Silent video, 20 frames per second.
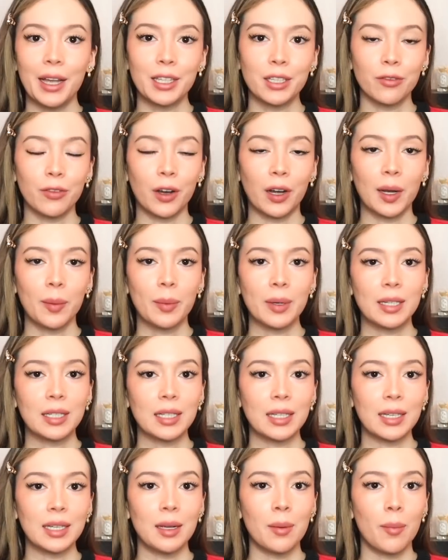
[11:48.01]
It's a very
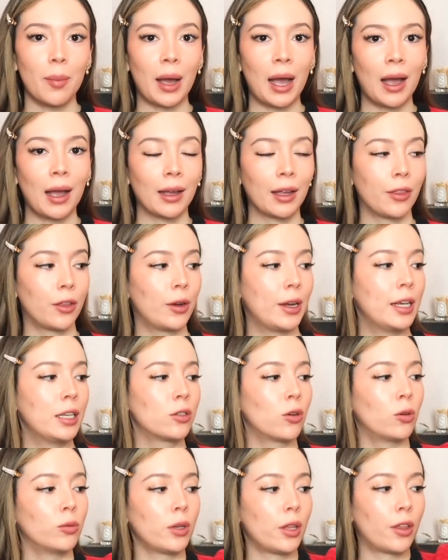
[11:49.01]
petite bag. There
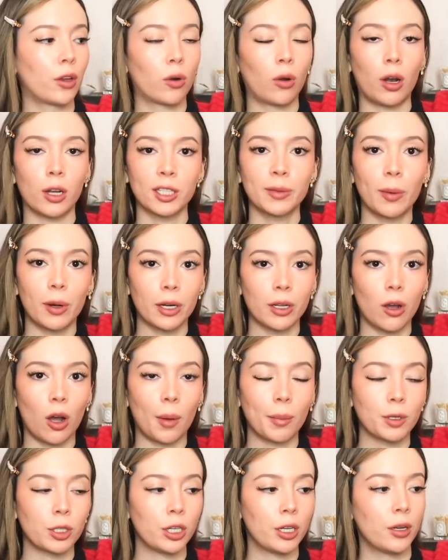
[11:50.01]
is only the crossbody
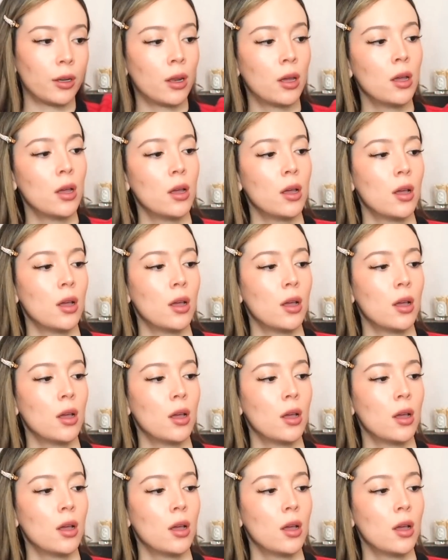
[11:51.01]
option,